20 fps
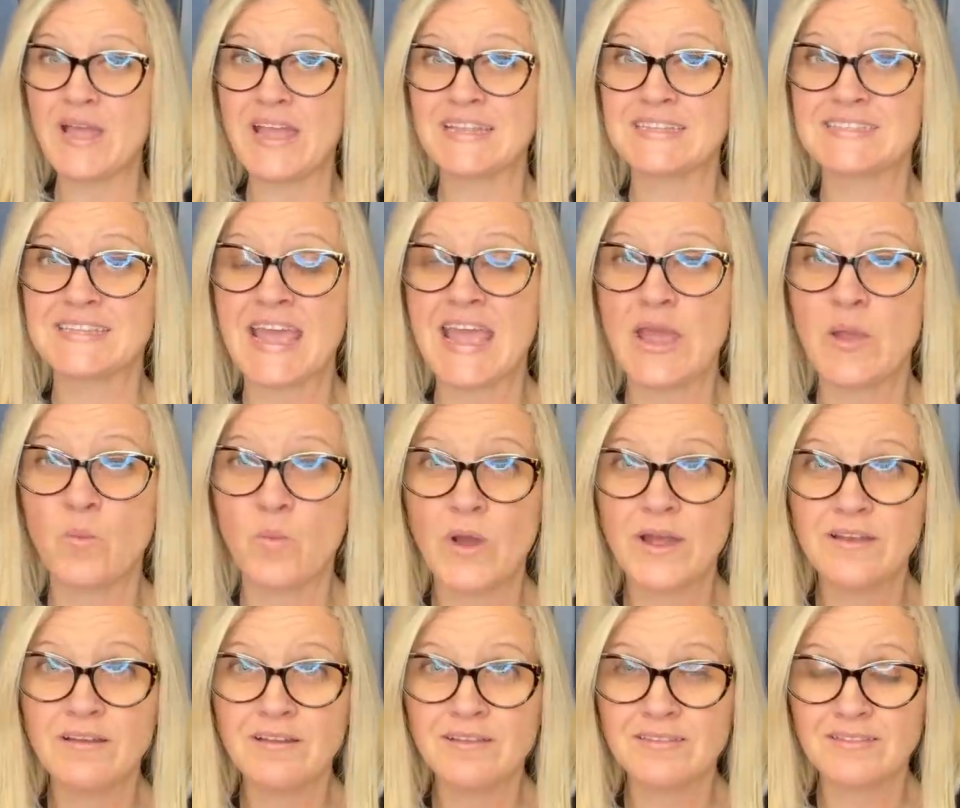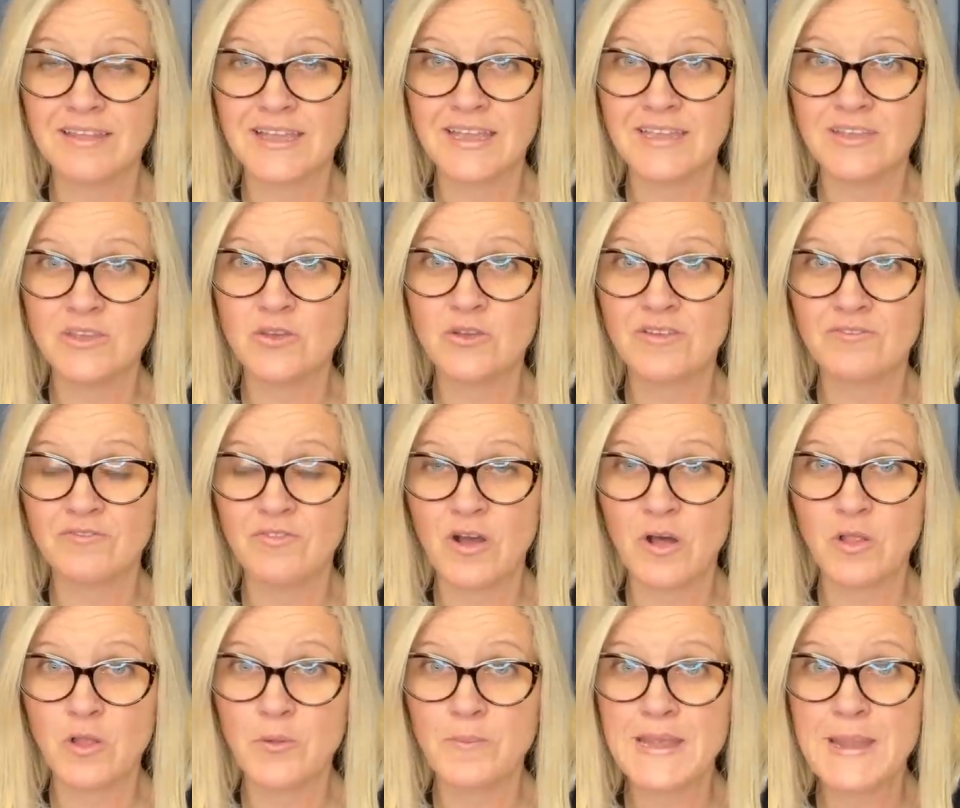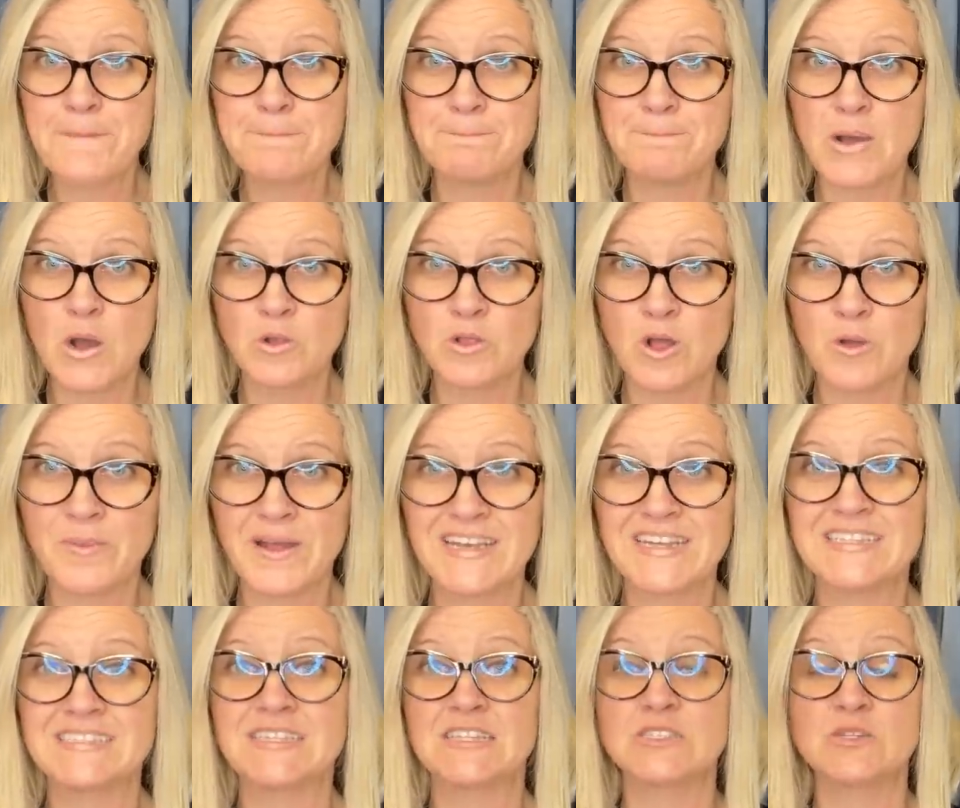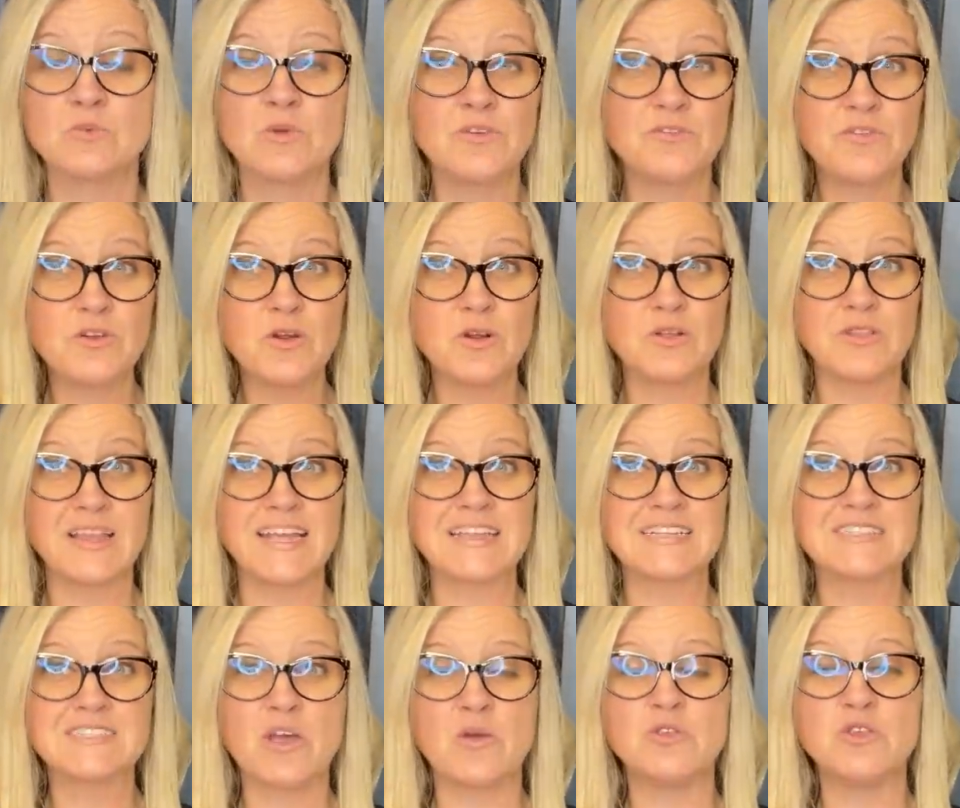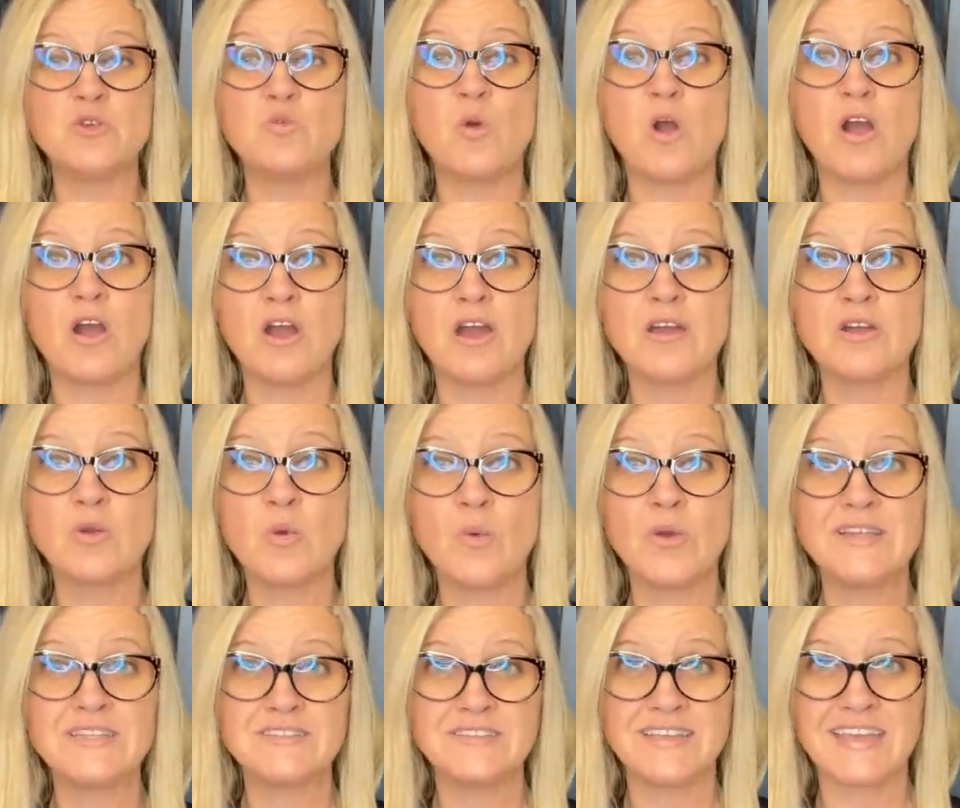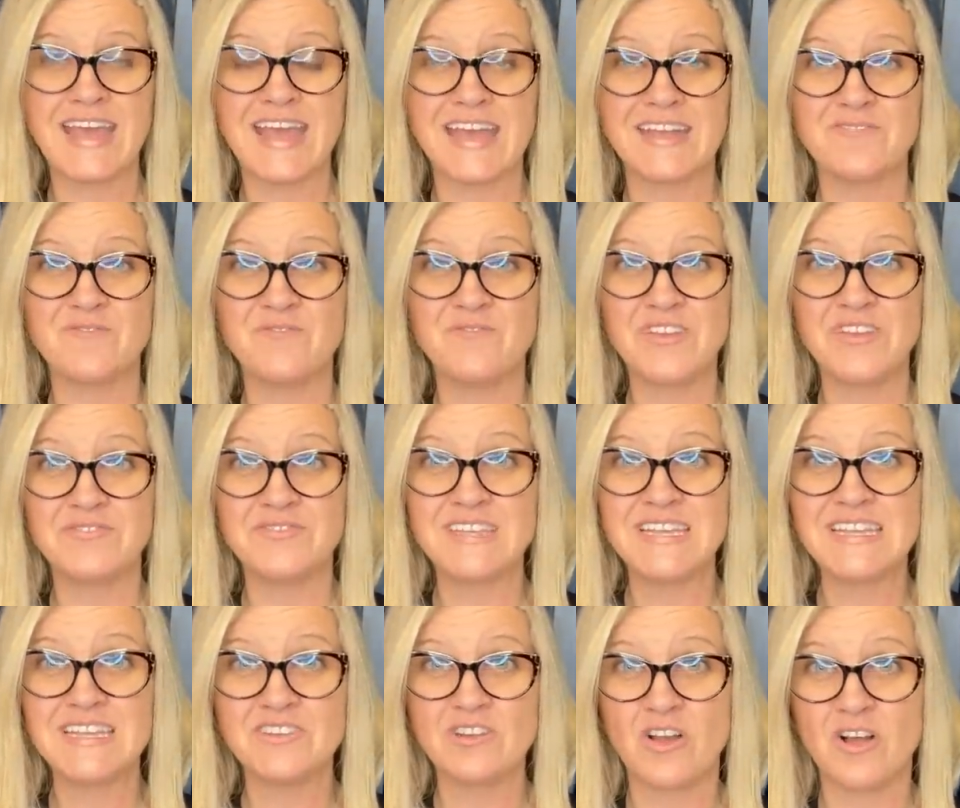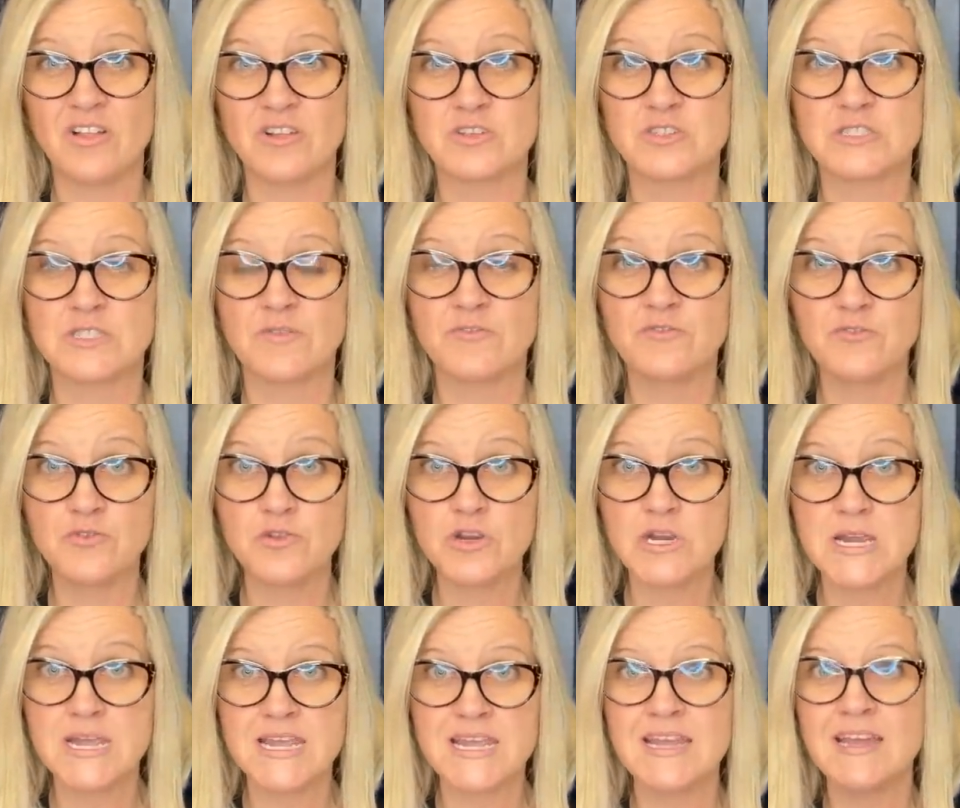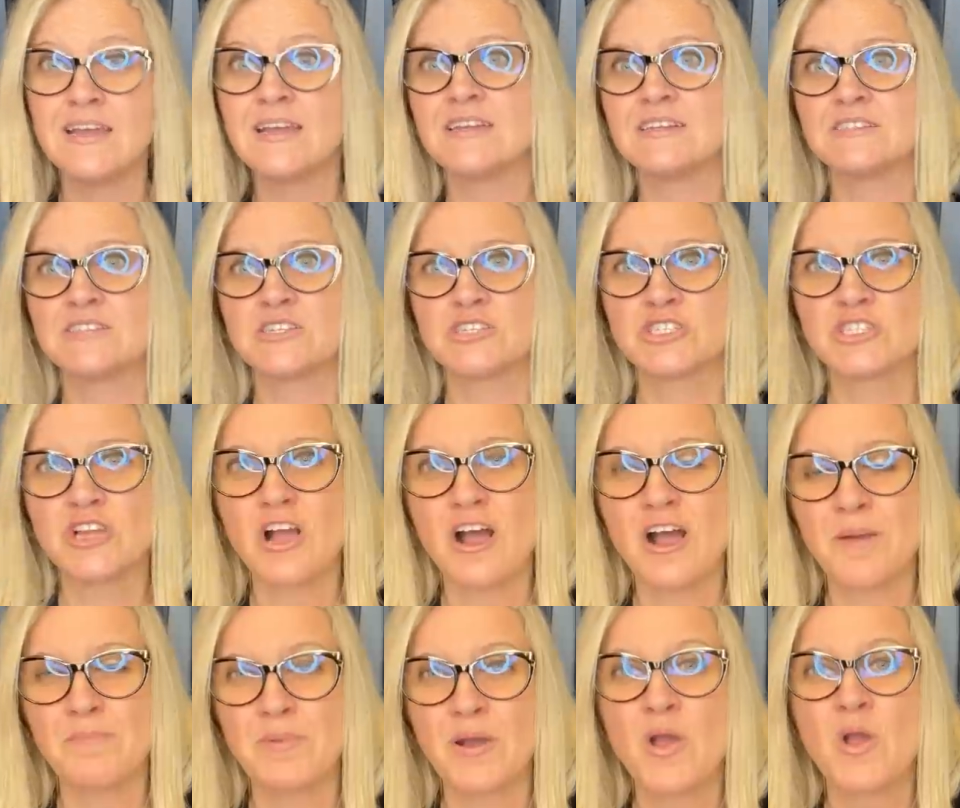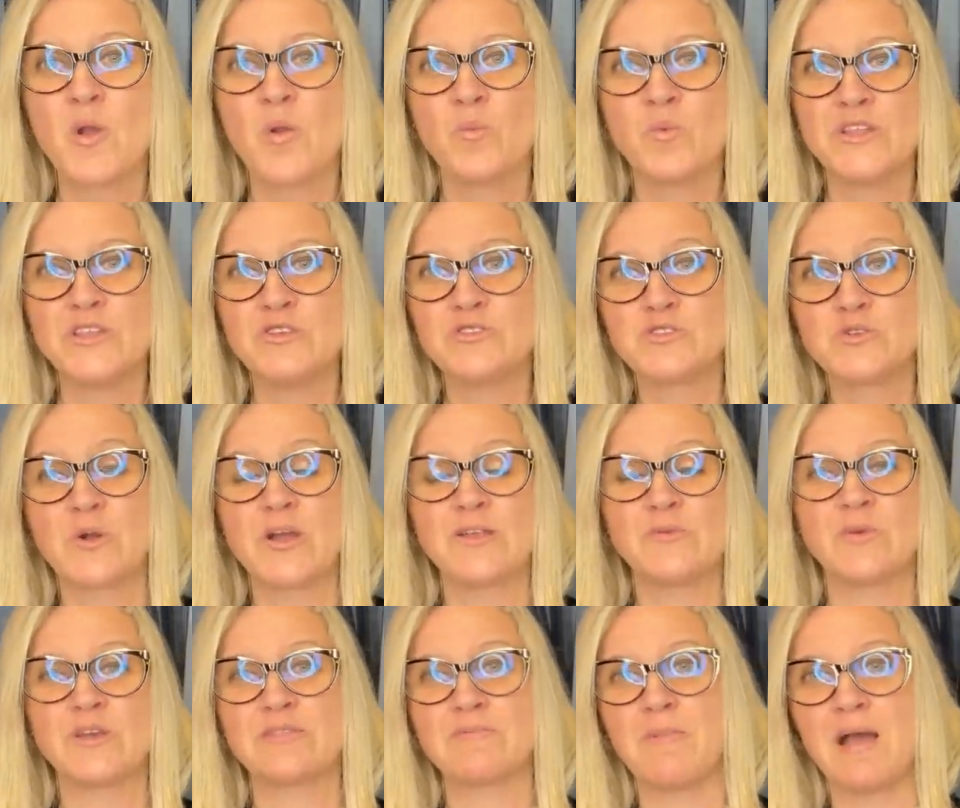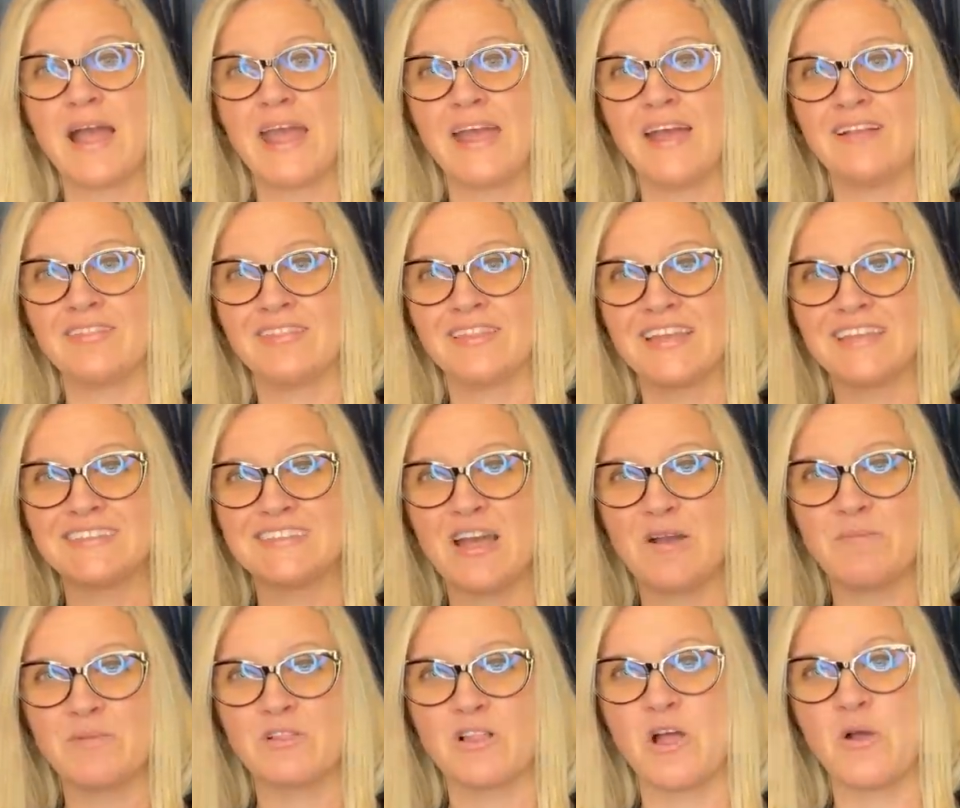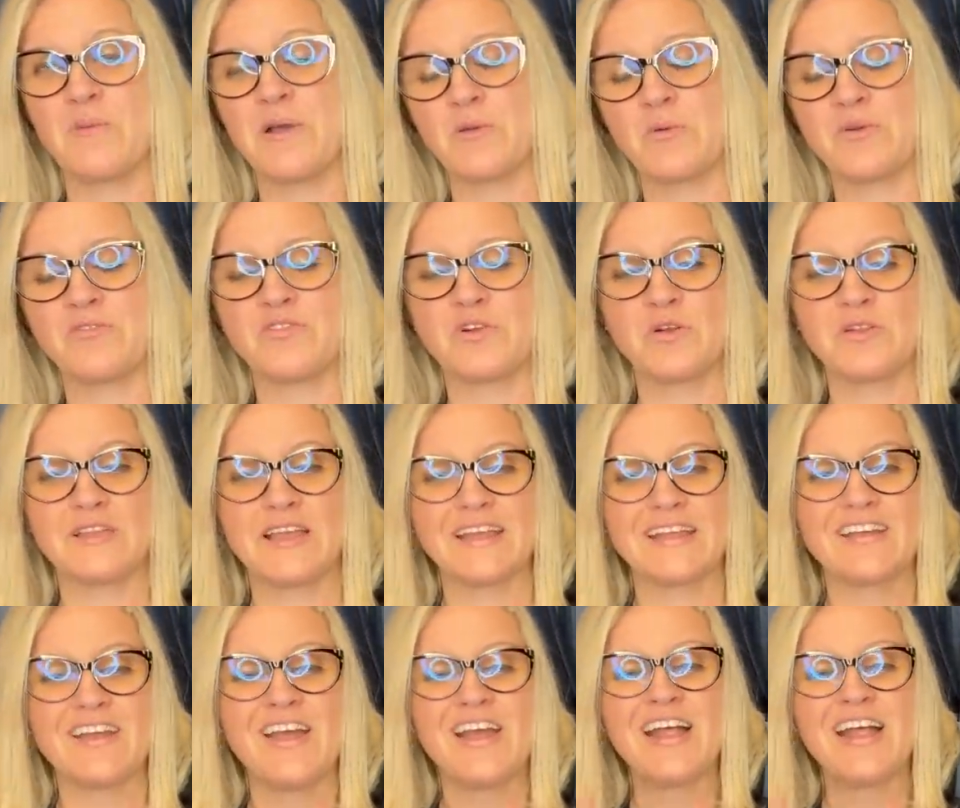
It's a Whatnot link. You can follow me, Bolo Buddies. It's a referral link, so you are going to get fifteen dollars free to shop when you join with my link down below, my referral link.